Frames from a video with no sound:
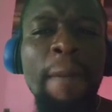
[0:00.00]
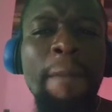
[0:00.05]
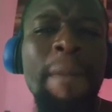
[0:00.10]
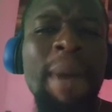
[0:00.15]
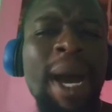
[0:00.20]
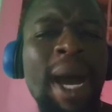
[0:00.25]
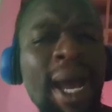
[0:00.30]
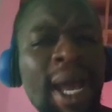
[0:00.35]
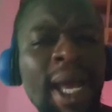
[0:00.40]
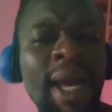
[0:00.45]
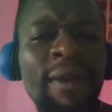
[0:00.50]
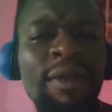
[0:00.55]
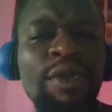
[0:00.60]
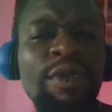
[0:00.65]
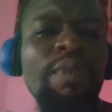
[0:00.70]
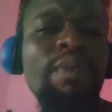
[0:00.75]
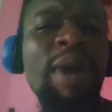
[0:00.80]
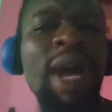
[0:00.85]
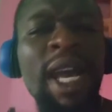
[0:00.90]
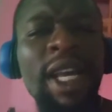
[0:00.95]
have to
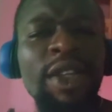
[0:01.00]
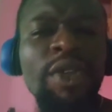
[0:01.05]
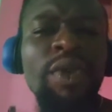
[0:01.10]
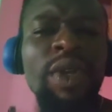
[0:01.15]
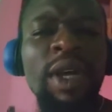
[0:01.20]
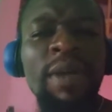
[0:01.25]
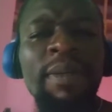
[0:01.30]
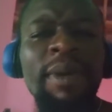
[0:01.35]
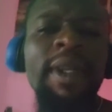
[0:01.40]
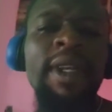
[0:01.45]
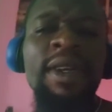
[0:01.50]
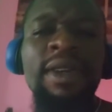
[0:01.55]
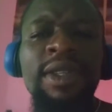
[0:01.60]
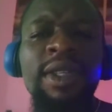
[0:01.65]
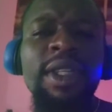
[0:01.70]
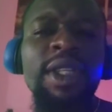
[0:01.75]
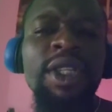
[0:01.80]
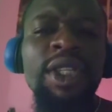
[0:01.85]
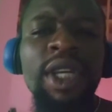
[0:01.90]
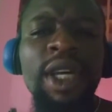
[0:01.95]
buy solar
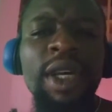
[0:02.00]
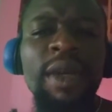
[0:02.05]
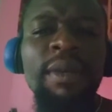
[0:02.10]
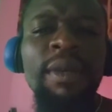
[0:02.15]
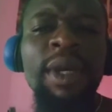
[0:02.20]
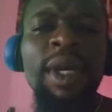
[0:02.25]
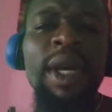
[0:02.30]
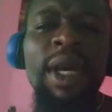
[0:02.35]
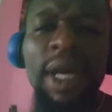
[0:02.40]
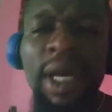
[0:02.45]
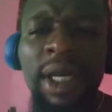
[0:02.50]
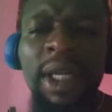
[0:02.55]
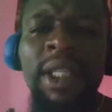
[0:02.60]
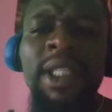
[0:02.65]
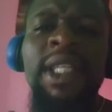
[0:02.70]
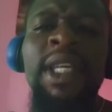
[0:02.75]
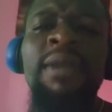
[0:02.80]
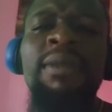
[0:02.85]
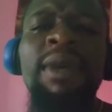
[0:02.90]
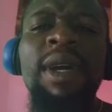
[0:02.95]
panels each time. I can
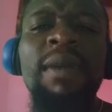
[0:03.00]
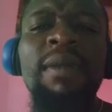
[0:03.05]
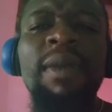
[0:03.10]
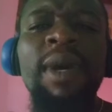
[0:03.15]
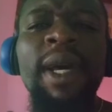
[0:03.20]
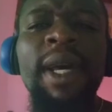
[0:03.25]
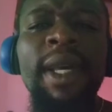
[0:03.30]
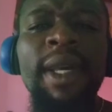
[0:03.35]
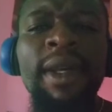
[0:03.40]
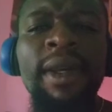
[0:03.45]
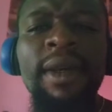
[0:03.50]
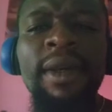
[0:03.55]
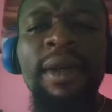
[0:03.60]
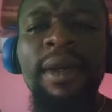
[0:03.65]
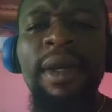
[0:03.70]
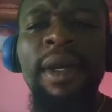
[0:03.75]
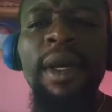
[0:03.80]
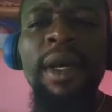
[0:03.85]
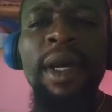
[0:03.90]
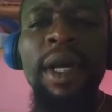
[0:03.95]
start by buying
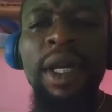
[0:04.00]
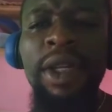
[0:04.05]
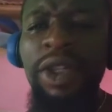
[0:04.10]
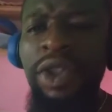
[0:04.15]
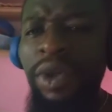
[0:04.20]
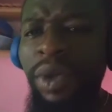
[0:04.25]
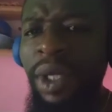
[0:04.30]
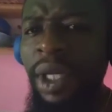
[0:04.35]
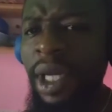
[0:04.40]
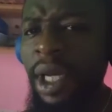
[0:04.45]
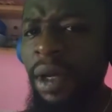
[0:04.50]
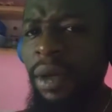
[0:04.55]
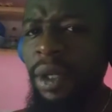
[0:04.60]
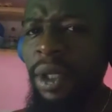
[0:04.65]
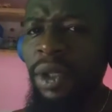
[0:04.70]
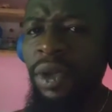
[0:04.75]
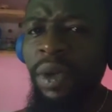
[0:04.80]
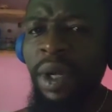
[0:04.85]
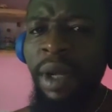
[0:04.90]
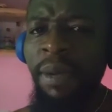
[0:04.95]
and studying how the
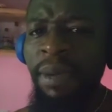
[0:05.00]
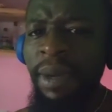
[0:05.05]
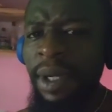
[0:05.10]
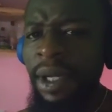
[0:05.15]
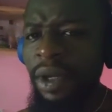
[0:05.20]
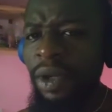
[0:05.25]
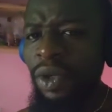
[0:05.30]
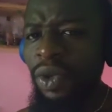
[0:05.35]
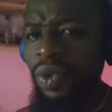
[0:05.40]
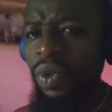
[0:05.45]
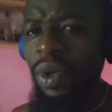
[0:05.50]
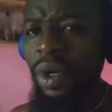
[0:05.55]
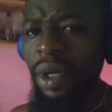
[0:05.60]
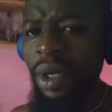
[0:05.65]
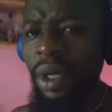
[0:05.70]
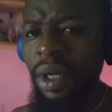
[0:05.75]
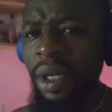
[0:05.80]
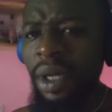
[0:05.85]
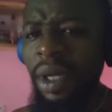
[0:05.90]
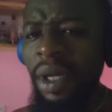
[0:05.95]
solar panels work,
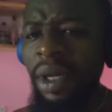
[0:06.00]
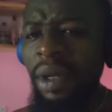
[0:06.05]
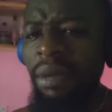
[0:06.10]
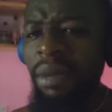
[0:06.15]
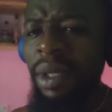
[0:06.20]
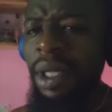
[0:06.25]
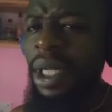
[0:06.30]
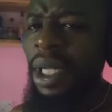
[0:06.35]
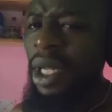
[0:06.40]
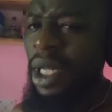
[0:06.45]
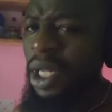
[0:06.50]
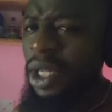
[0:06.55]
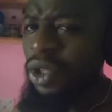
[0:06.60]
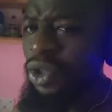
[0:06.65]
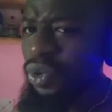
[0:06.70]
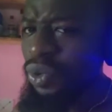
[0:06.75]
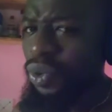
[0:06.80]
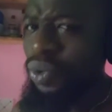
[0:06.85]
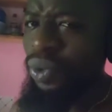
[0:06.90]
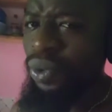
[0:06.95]
but then I need
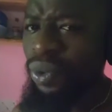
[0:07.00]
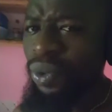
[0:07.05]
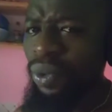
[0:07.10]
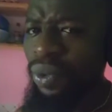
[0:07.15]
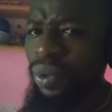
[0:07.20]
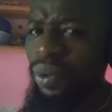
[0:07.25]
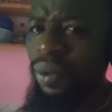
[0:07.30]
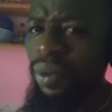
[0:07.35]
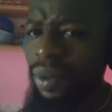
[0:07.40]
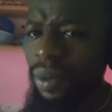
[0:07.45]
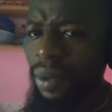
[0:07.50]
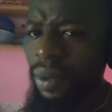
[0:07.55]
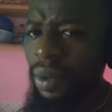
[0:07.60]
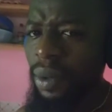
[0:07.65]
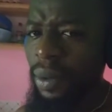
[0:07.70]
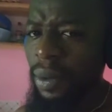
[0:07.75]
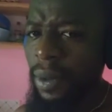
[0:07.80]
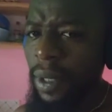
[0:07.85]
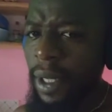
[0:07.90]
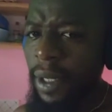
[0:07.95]
to
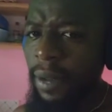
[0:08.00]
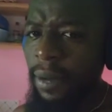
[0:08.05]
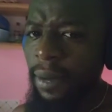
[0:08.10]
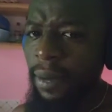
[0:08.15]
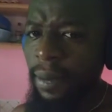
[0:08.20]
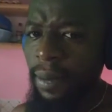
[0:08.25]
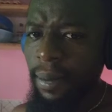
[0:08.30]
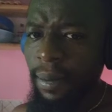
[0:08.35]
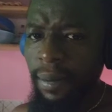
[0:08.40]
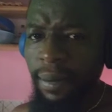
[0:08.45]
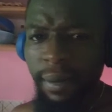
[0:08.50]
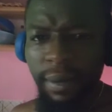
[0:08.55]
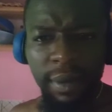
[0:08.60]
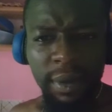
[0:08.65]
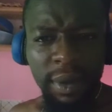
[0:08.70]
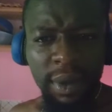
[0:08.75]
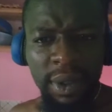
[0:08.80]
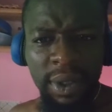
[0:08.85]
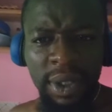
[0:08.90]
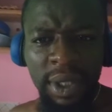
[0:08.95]
like
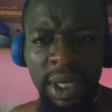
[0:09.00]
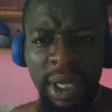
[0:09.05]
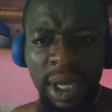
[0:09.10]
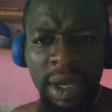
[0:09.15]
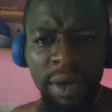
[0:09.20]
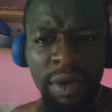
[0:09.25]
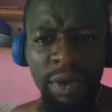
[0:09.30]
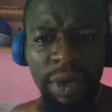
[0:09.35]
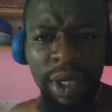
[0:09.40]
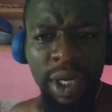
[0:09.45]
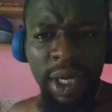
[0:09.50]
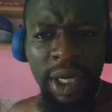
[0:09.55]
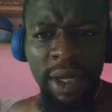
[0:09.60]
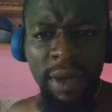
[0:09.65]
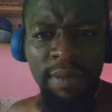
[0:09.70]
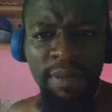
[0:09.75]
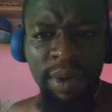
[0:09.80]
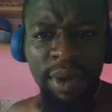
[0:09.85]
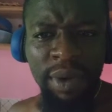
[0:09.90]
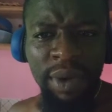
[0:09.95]
see how we can
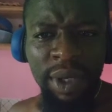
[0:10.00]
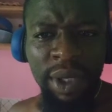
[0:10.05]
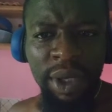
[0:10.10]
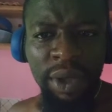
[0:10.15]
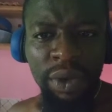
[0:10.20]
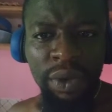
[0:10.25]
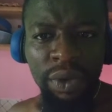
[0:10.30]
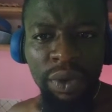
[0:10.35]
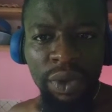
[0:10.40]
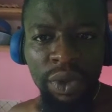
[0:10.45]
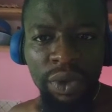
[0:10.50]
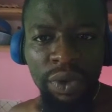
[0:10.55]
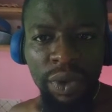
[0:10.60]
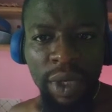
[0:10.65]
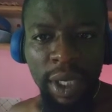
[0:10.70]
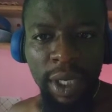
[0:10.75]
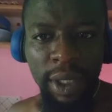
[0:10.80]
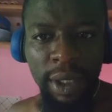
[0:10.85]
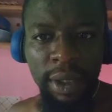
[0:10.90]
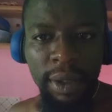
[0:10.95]
empower the youth to
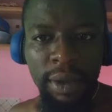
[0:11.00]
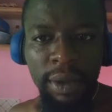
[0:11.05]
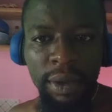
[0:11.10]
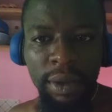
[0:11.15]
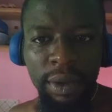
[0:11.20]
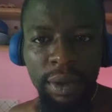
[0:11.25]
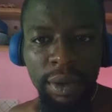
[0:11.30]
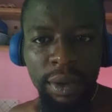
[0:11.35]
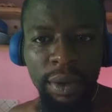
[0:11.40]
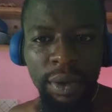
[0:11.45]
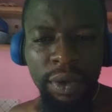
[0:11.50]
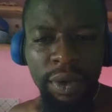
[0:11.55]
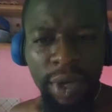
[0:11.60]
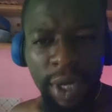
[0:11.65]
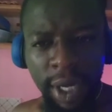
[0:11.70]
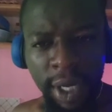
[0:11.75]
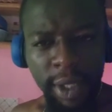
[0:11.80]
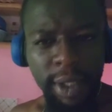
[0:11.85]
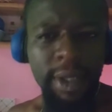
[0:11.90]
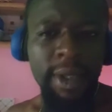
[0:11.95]
like
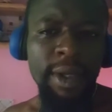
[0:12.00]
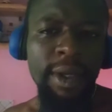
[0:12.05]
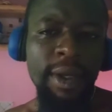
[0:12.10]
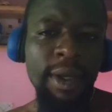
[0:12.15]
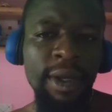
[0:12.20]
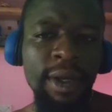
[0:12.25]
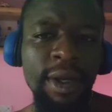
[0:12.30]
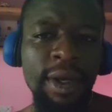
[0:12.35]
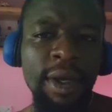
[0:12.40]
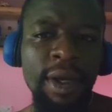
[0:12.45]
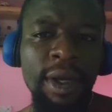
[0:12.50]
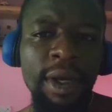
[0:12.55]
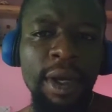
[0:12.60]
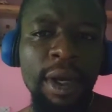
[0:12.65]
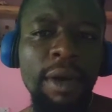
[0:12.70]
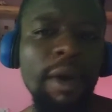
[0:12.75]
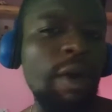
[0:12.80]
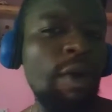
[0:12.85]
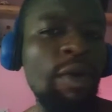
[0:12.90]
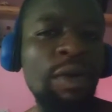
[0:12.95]
create
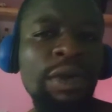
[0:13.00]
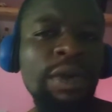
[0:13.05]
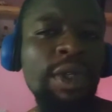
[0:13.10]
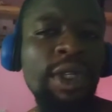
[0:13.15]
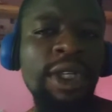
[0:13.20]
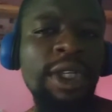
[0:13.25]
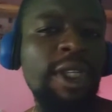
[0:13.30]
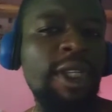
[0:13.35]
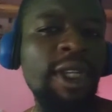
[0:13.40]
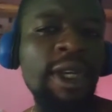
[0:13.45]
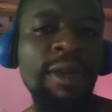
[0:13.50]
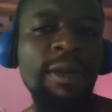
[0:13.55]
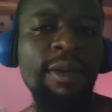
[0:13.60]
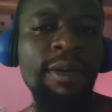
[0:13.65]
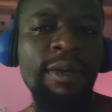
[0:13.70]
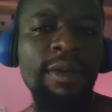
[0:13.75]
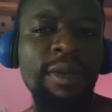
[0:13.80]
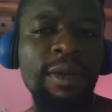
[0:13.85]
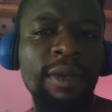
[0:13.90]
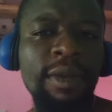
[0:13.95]
our own
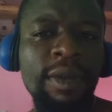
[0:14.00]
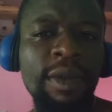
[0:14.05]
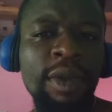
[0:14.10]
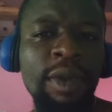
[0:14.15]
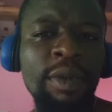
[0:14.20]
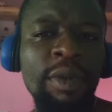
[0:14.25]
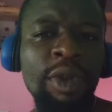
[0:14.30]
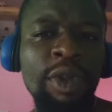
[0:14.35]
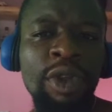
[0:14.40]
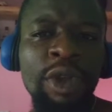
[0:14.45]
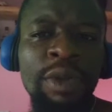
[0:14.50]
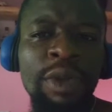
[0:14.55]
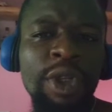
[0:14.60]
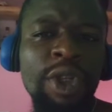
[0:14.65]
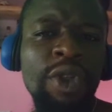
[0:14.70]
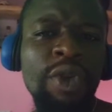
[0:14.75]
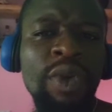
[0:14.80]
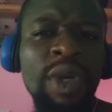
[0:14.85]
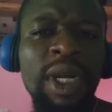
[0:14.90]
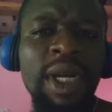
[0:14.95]
system. It must not be
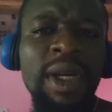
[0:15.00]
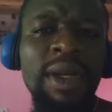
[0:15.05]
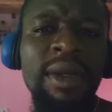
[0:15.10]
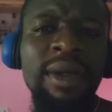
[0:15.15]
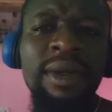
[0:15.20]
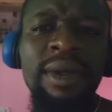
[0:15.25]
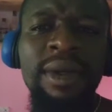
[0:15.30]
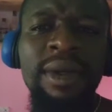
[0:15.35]
solar,